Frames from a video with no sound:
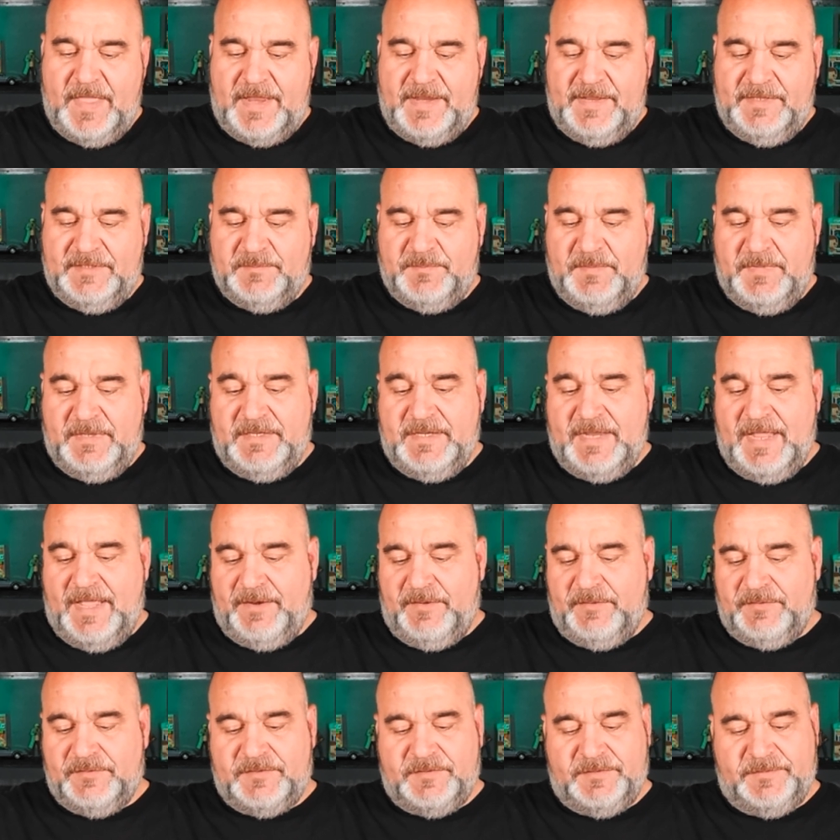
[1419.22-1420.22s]

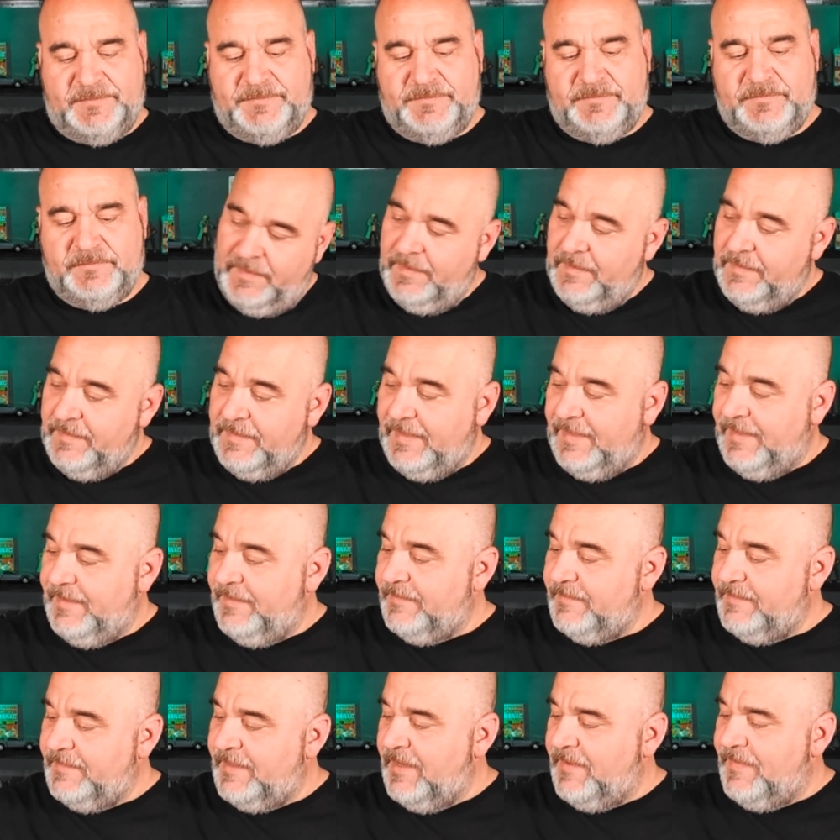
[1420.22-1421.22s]
Midnighters. Yeah,
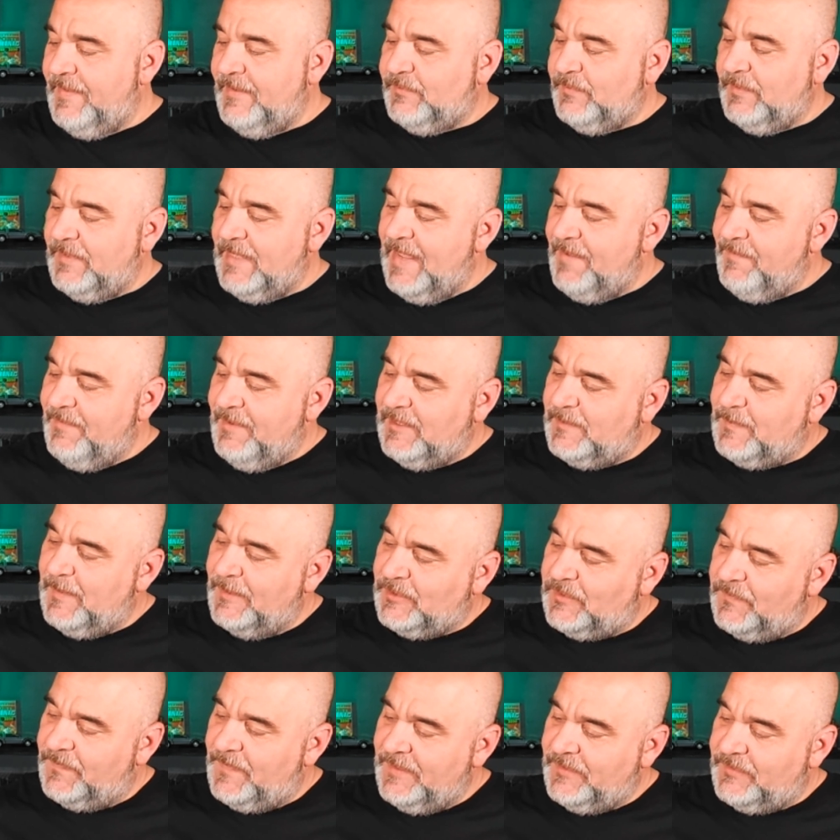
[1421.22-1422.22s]
none of these really have any
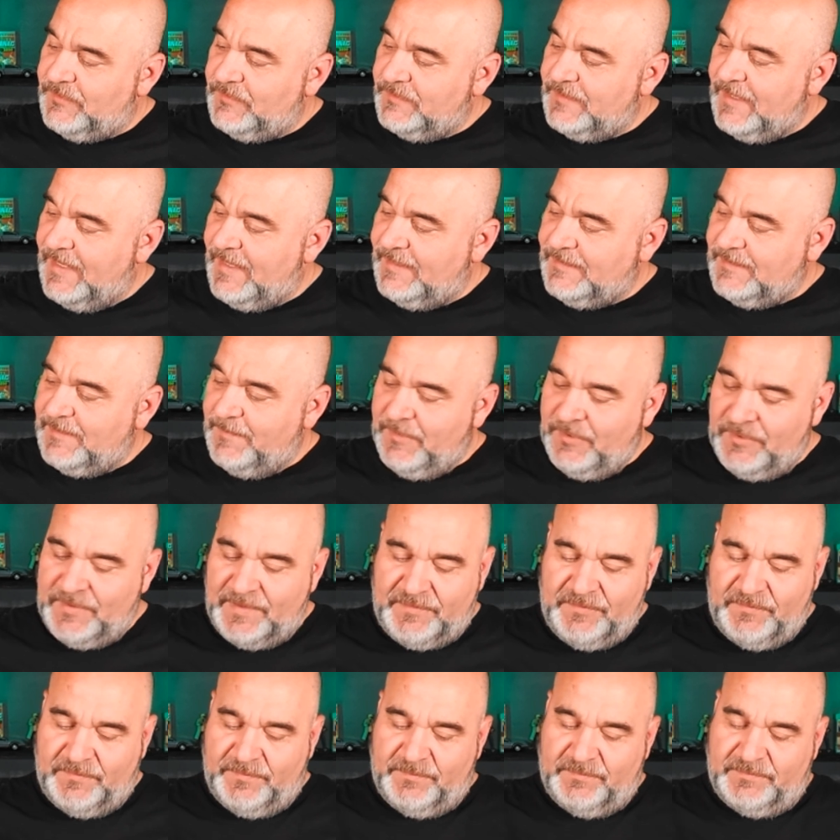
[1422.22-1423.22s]
special features, guys. I mean, you
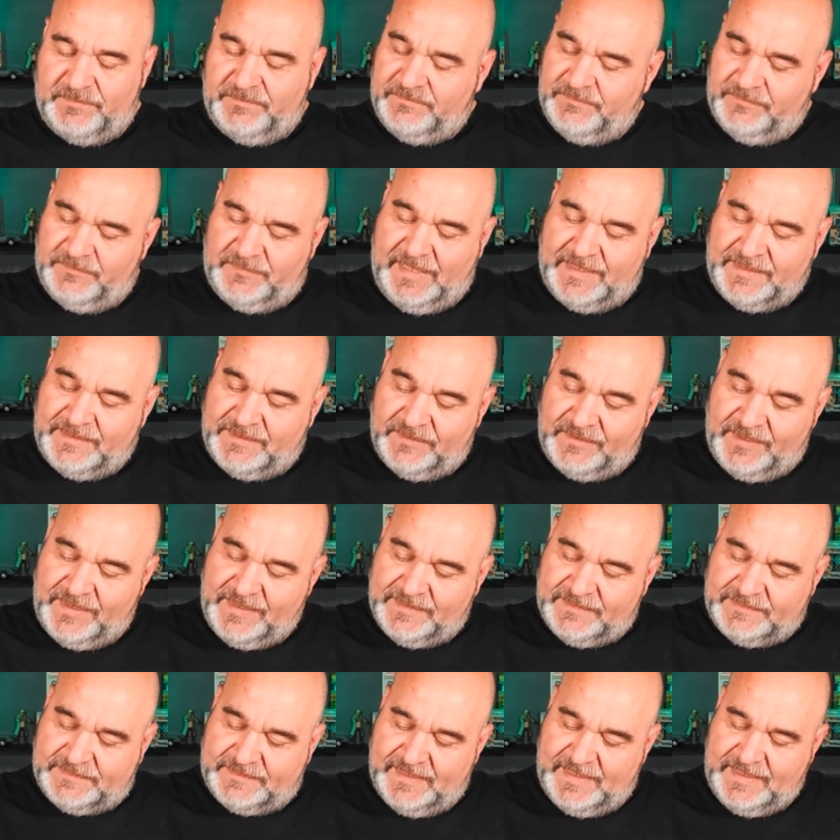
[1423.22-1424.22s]
got like
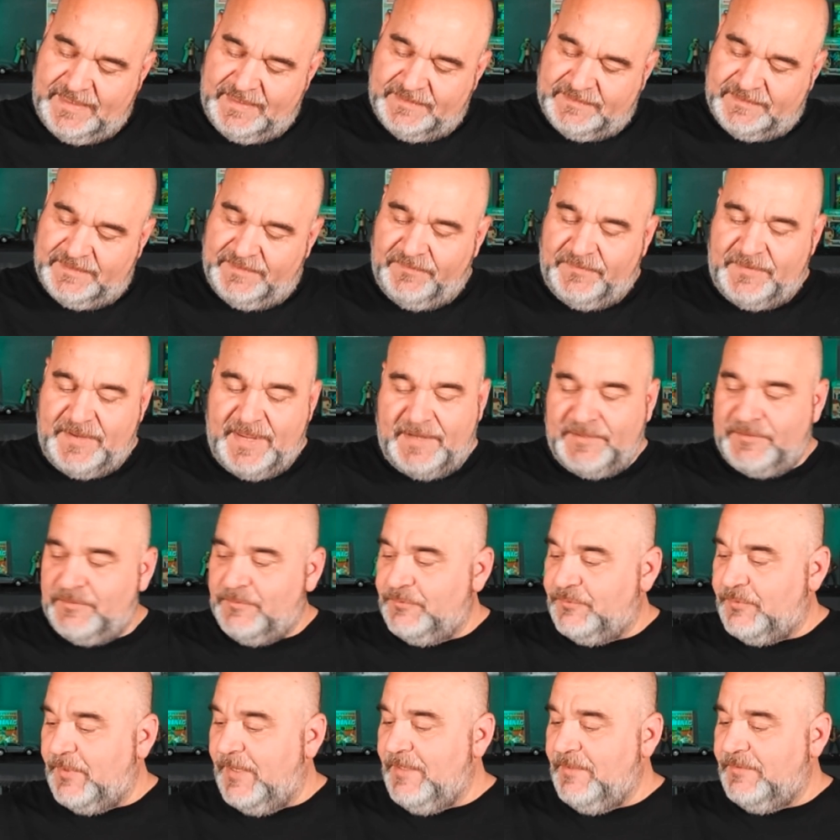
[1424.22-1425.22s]
deleted scenes and
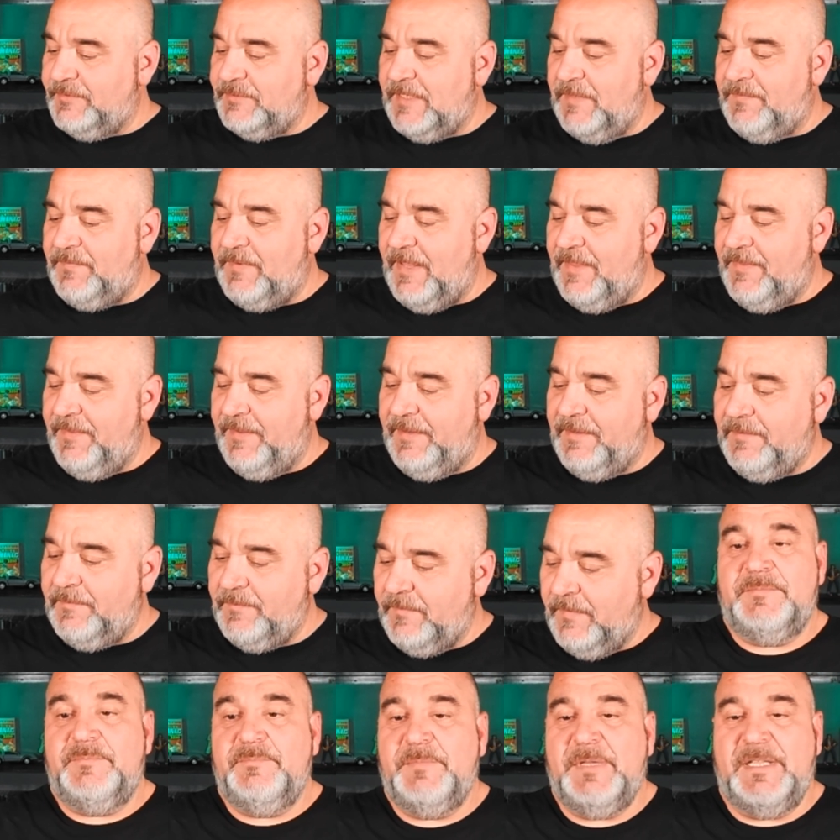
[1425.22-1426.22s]
theatrical trailer stuff like that.
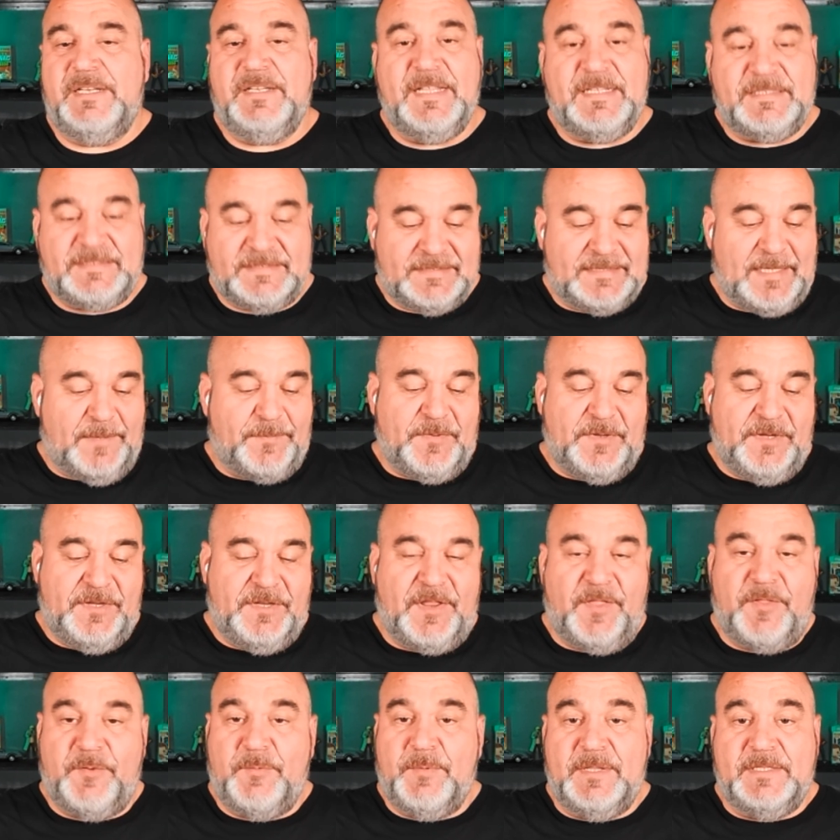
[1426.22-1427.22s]
But unless it's something
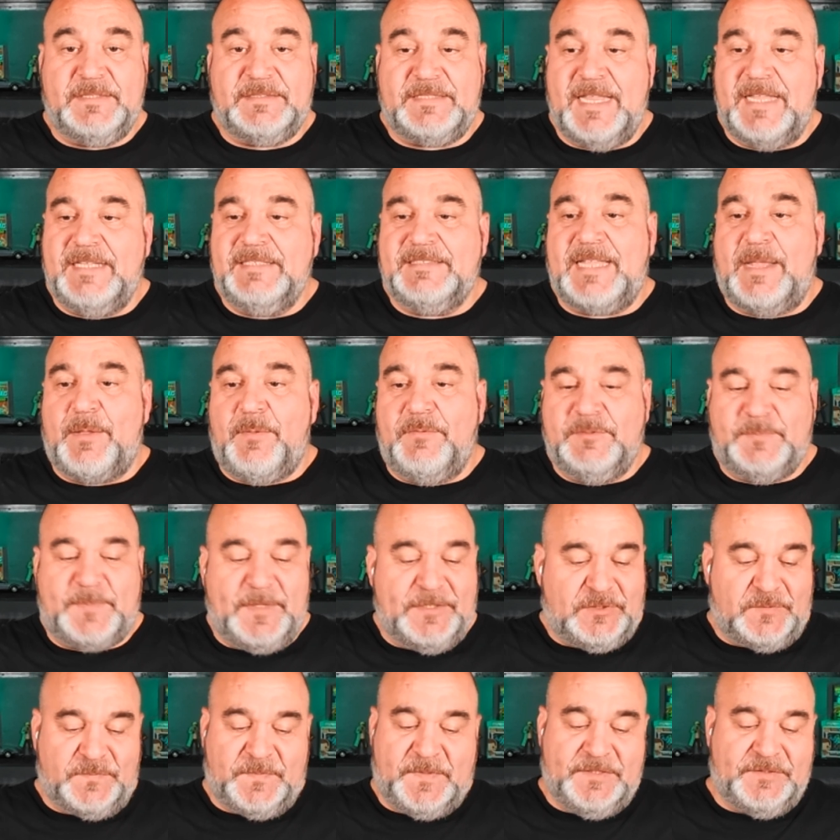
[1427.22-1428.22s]
that really stands out with
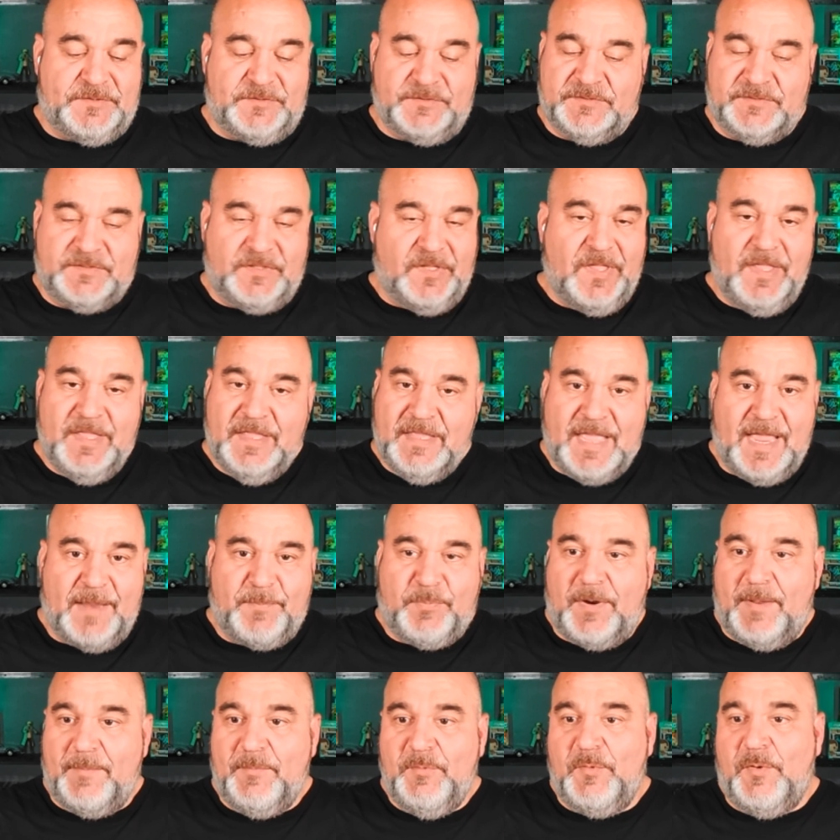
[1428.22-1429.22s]
special features, I
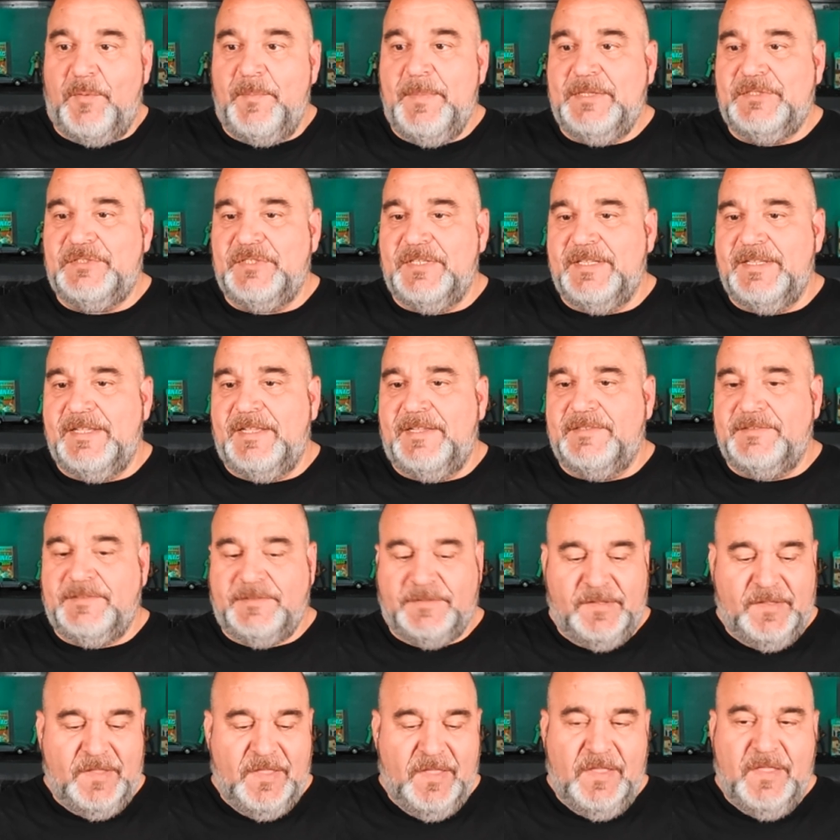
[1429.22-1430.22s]
probably won't mention it, guys.
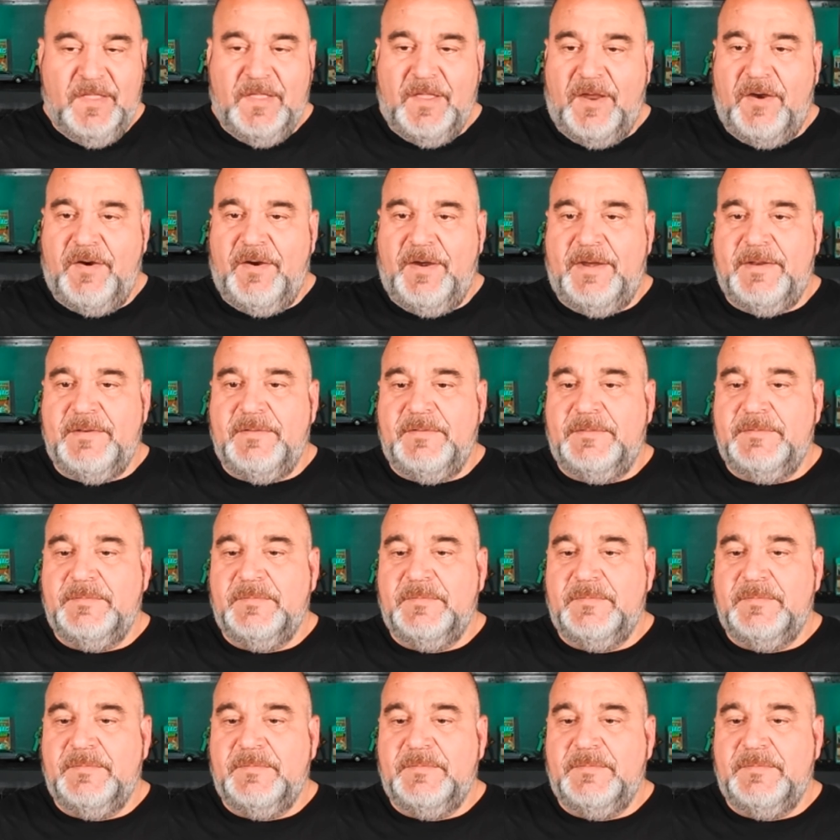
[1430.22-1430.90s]
All right.